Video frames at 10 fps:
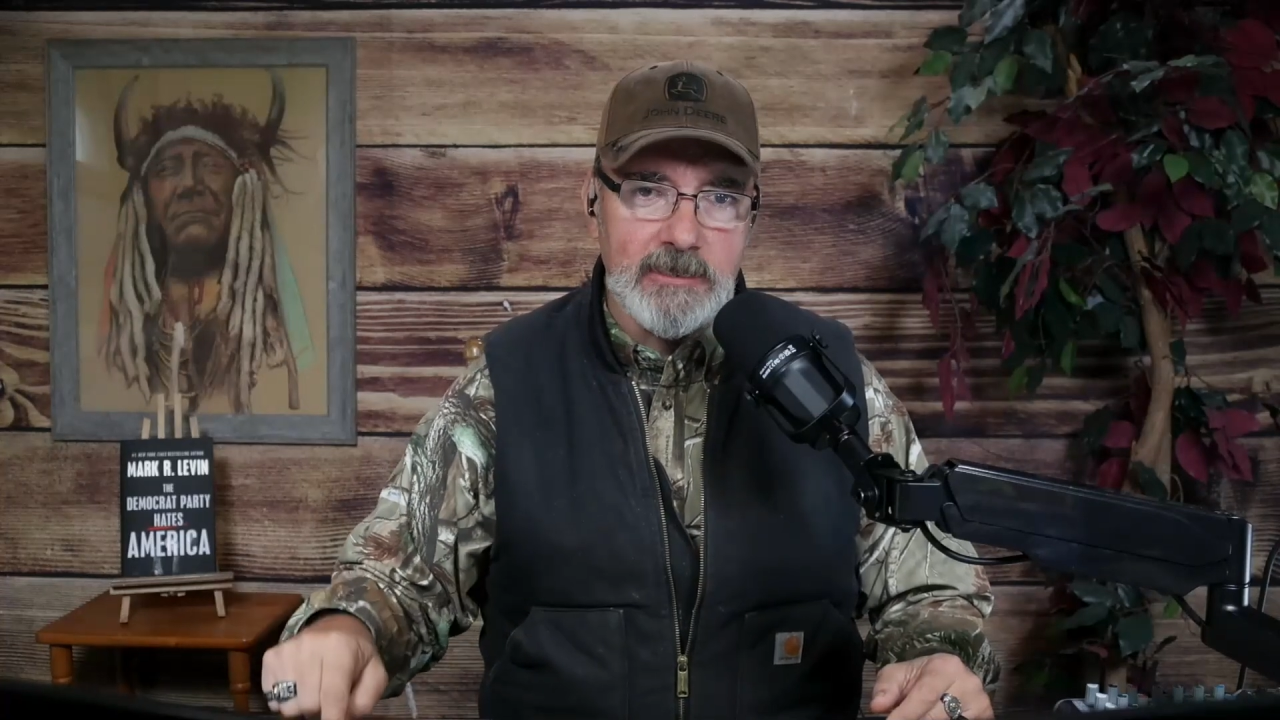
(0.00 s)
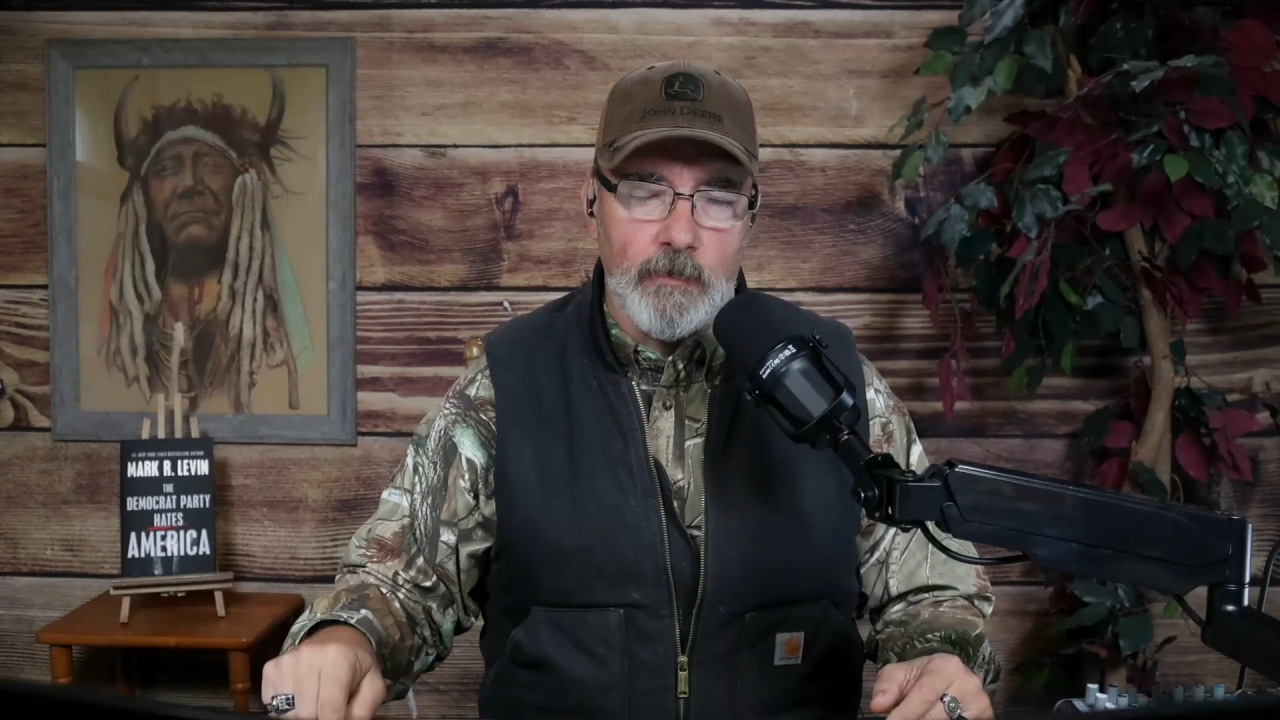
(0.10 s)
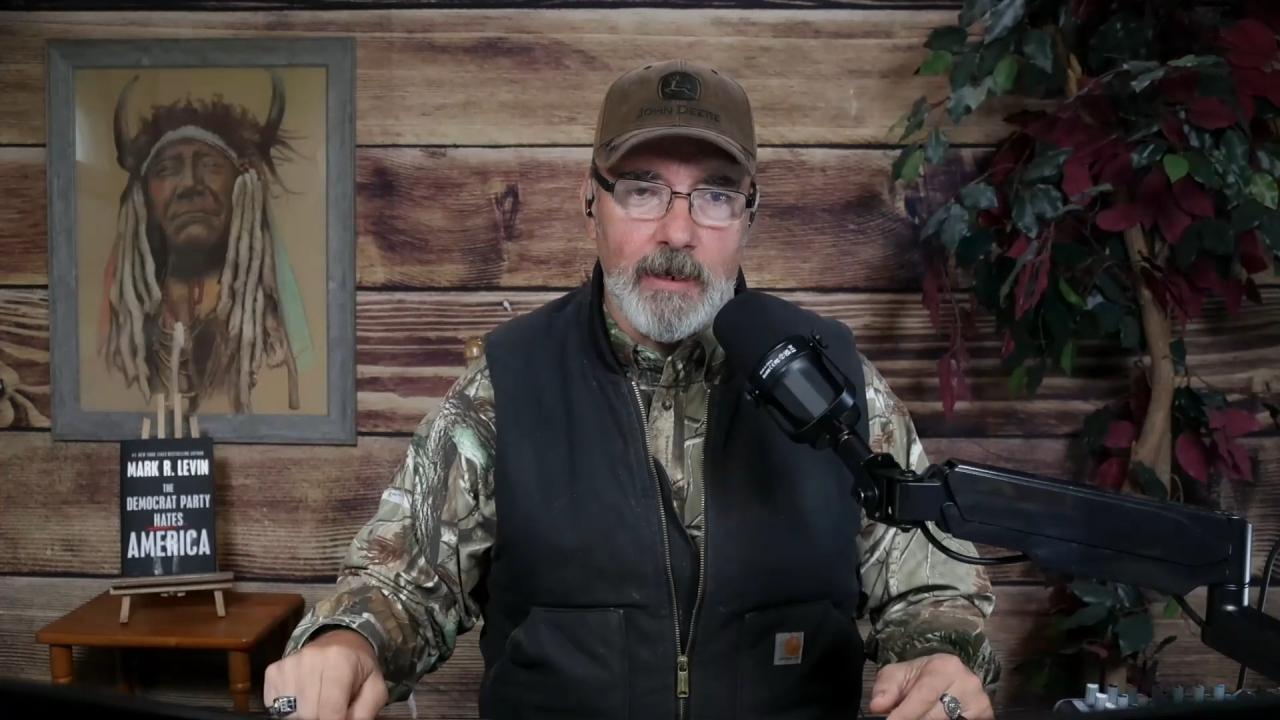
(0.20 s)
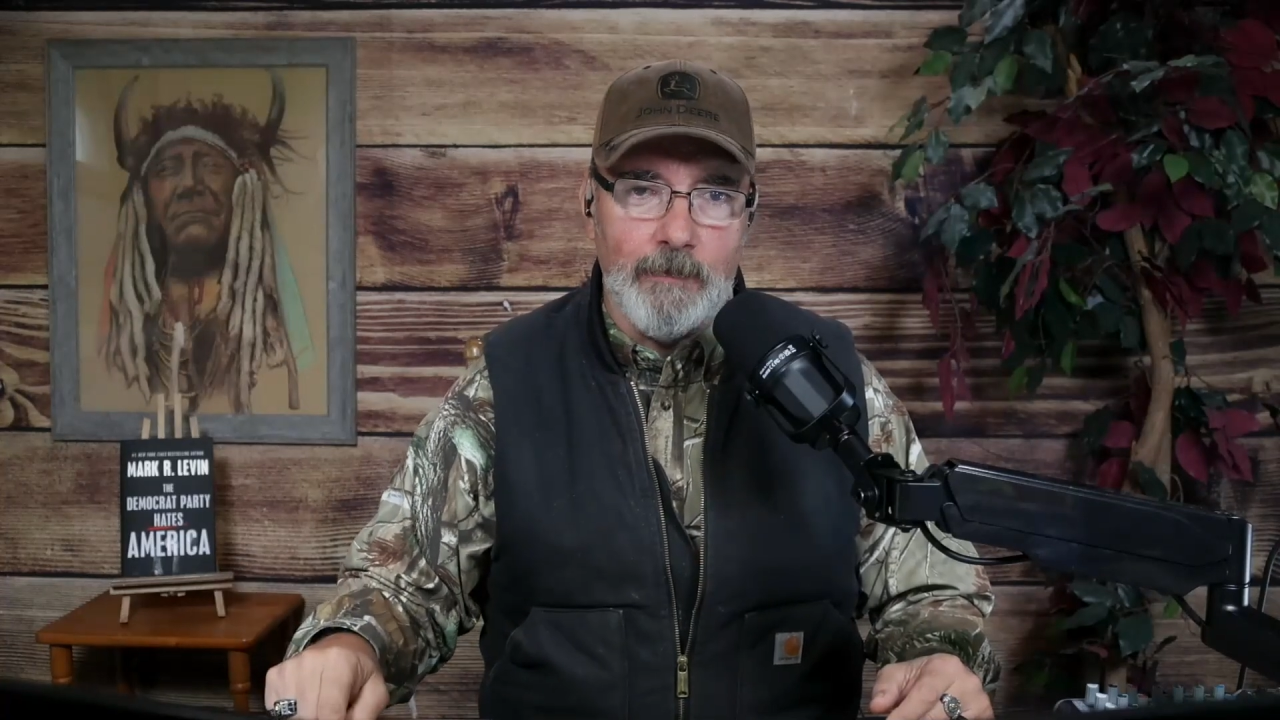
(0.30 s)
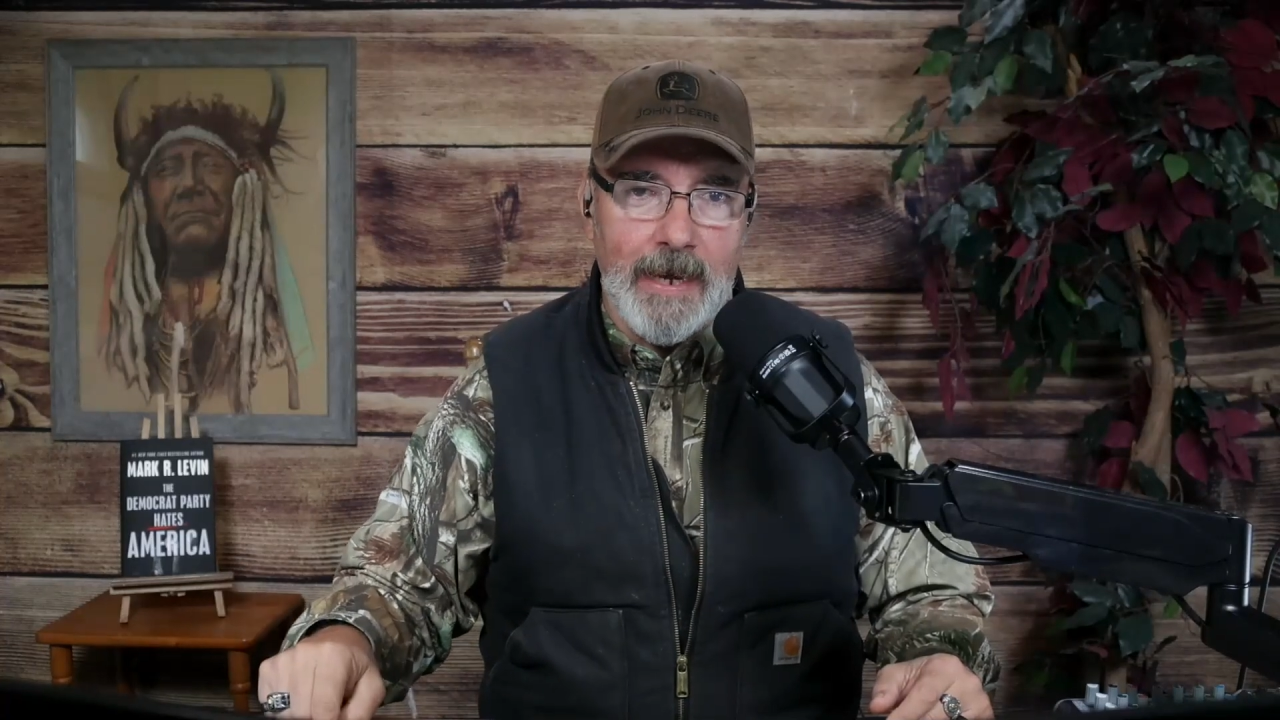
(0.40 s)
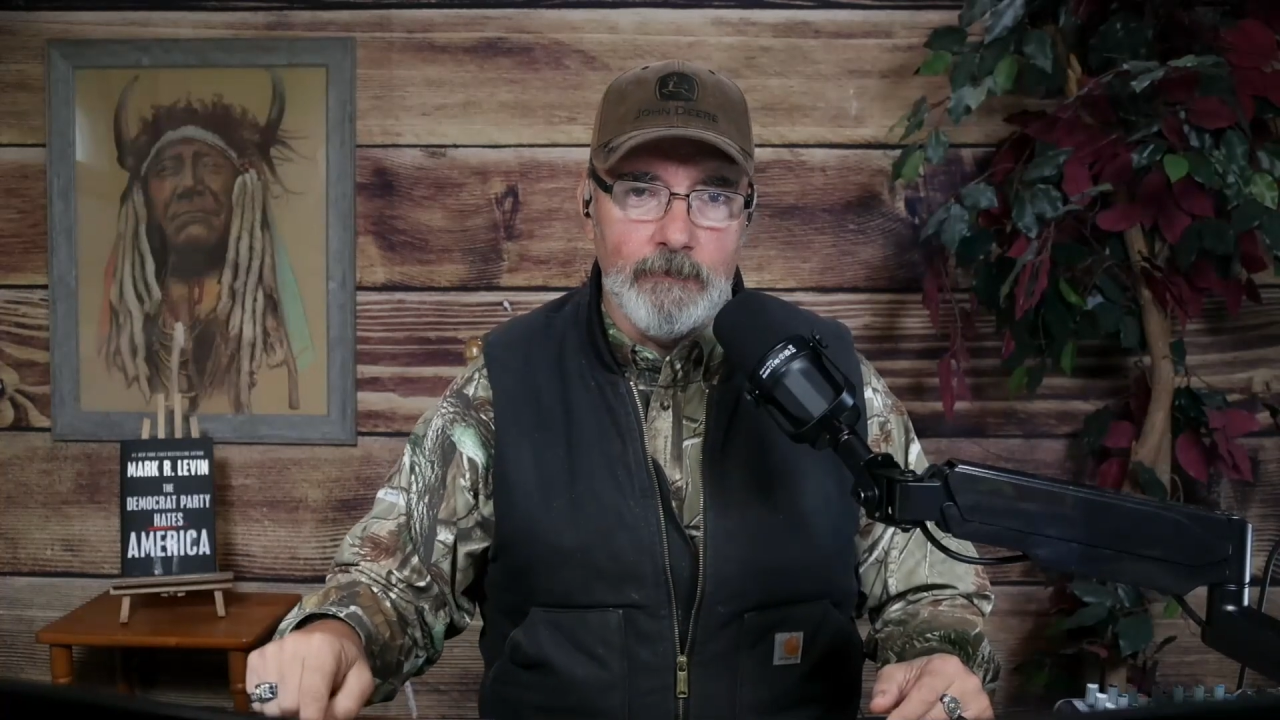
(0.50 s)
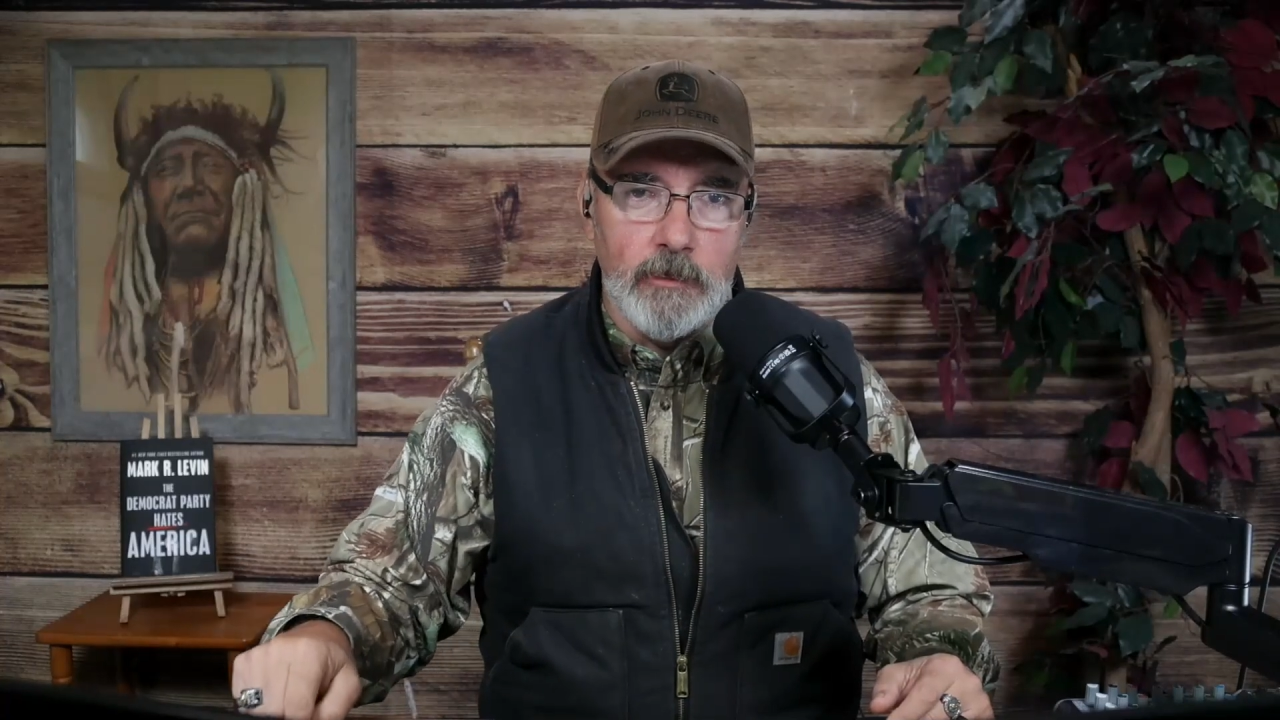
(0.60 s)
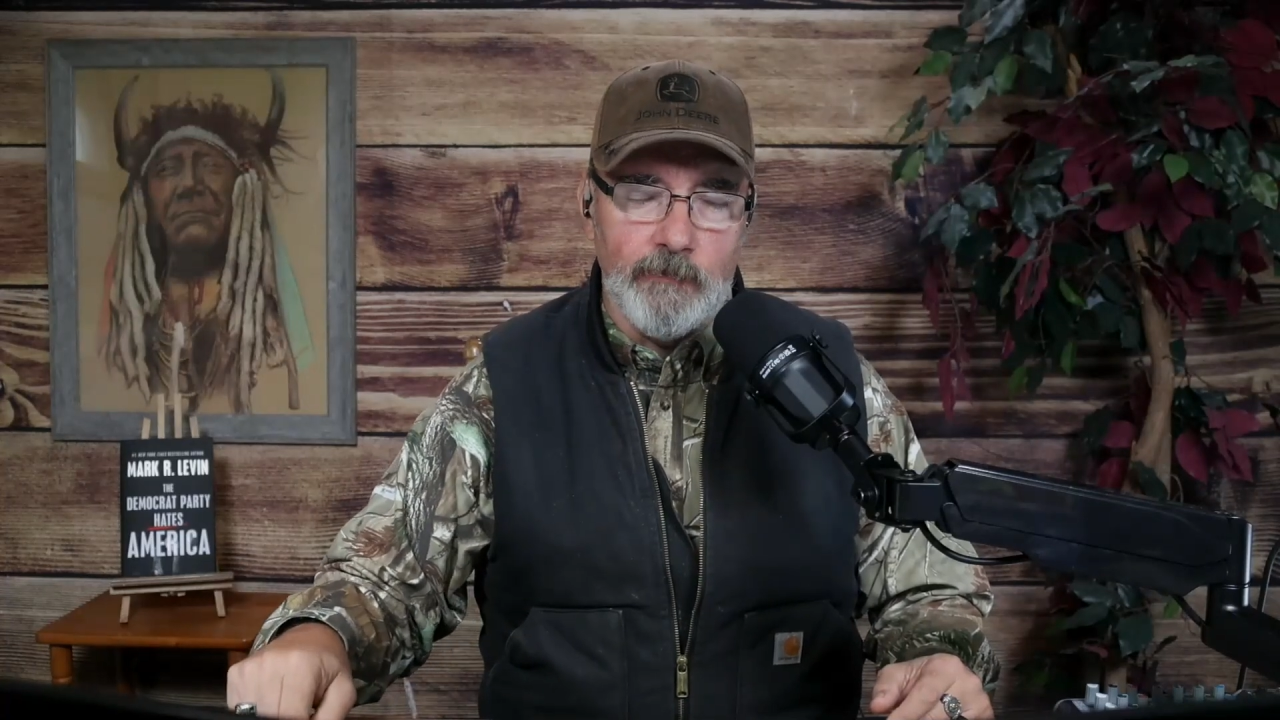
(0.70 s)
to our Bible